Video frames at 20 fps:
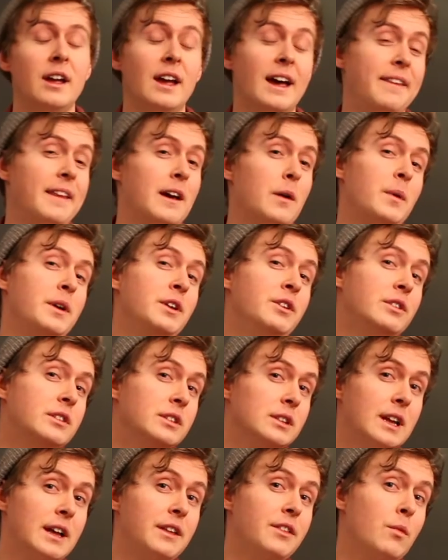and that way you
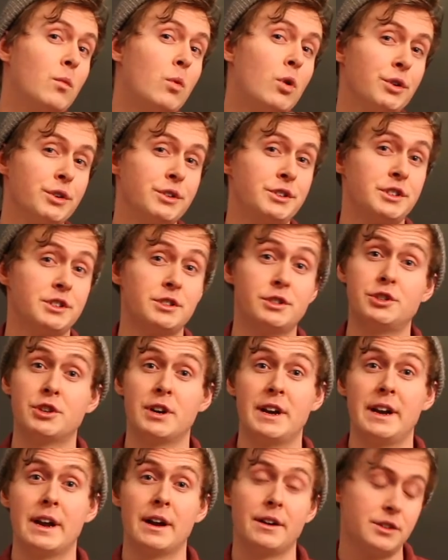can let the water just
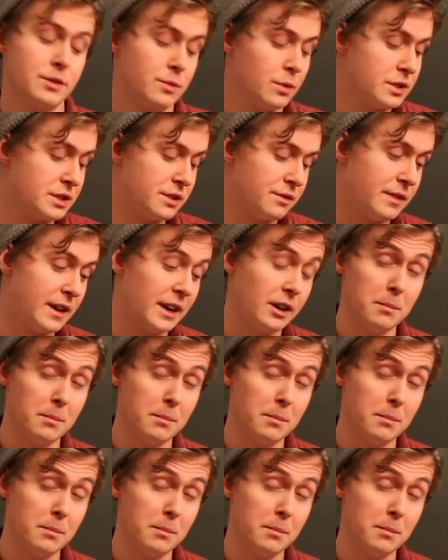drain out towards the final